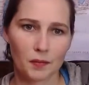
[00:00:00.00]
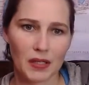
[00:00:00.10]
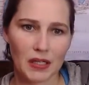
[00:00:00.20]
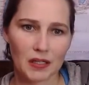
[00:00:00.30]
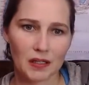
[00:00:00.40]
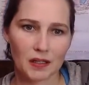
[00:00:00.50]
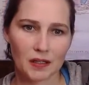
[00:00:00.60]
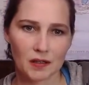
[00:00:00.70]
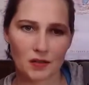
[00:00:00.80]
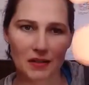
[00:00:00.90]
beak,
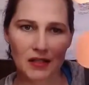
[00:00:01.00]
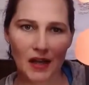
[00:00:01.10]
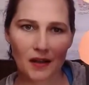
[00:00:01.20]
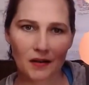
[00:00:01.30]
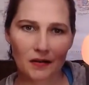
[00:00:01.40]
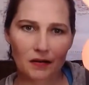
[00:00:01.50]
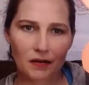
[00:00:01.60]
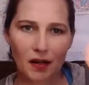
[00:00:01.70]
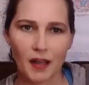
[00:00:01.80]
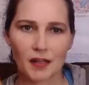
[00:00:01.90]
your tail,
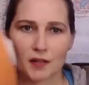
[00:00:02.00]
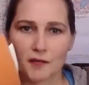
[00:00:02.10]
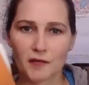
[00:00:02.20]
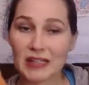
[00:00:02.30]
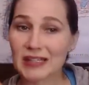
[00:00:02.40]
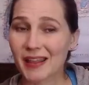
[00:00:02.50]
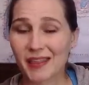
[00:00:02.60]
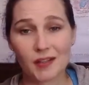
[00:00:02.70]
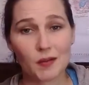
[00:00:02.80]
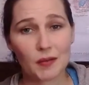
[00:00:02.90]
and your feet.
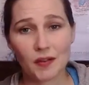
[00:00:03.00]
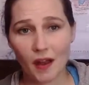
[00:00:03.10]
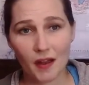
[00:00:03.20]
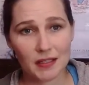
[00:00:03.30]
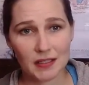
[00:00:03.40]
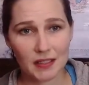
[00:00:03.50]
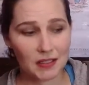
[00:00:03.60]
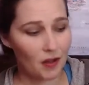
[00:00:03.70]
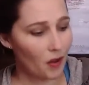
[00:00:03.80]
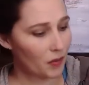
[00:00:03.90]
They do not need
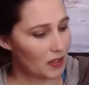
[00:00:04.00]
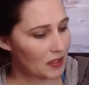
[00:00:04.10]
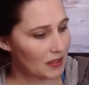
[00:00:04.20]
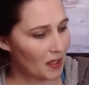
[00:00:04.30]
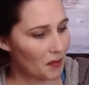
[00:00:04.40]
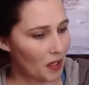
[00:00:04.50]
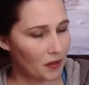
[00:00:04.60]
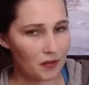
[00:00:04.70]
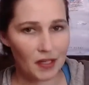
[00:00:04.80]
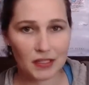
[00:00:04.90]
to all be the same
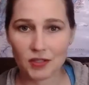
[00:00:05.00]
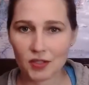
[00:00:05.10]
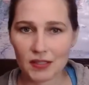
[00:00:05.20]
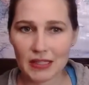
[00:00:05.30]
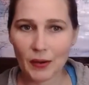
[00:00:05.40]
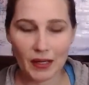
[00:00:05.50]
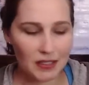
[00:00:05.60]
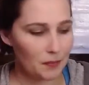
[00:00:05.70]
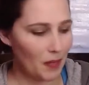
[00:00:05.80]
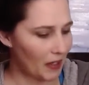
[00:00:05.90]
color. That's just how I
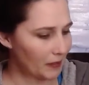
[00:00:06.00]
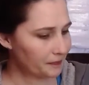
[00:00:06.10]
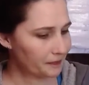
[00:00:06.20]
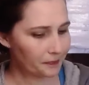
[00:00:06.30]
did mine.